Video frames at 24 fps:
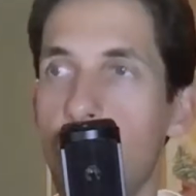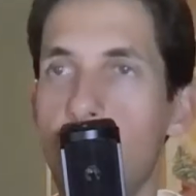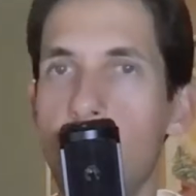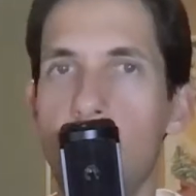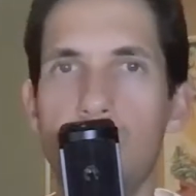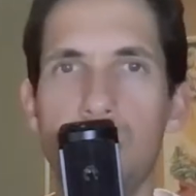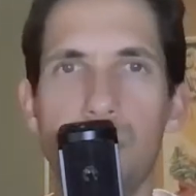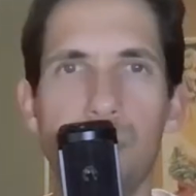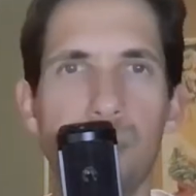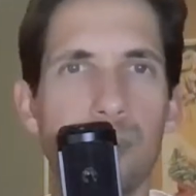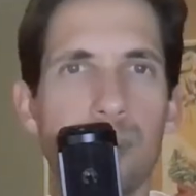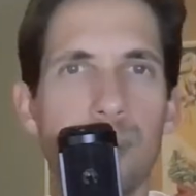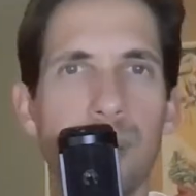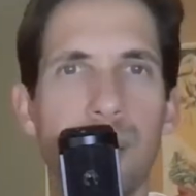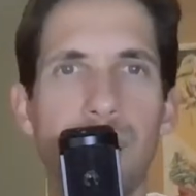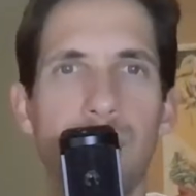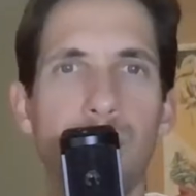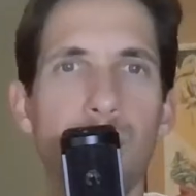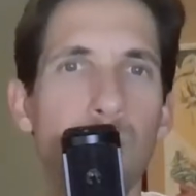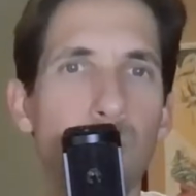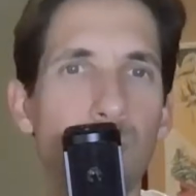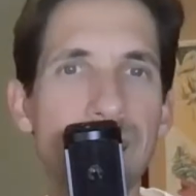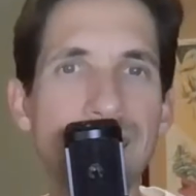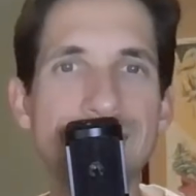And you're like,
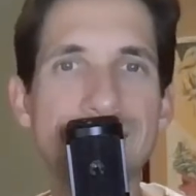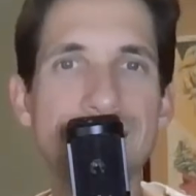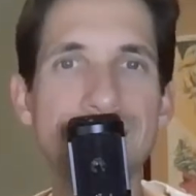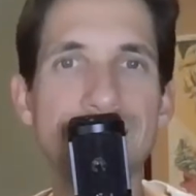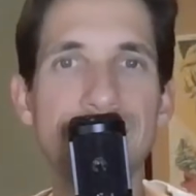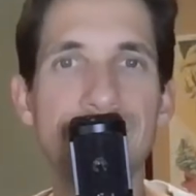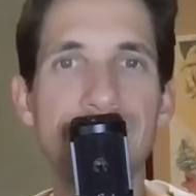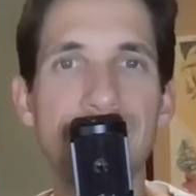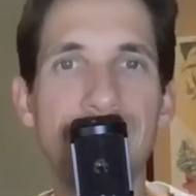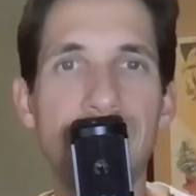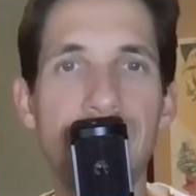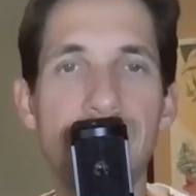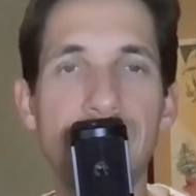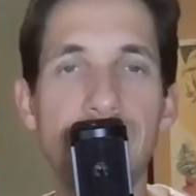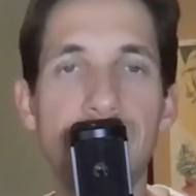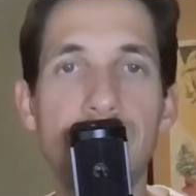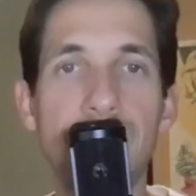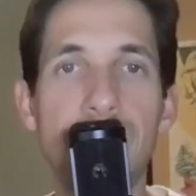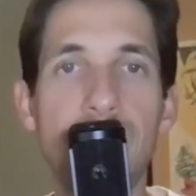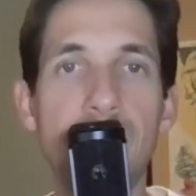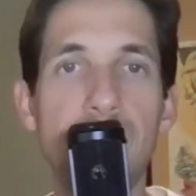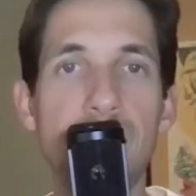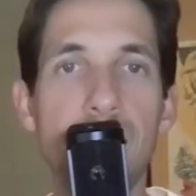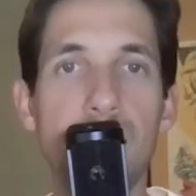what? I
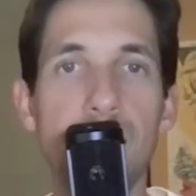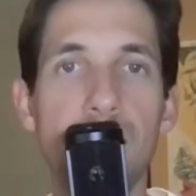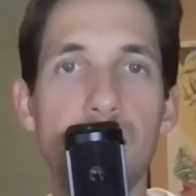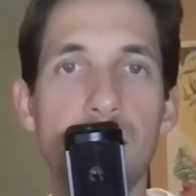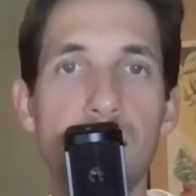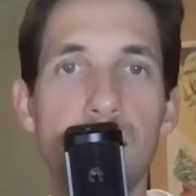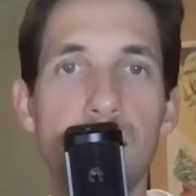can't.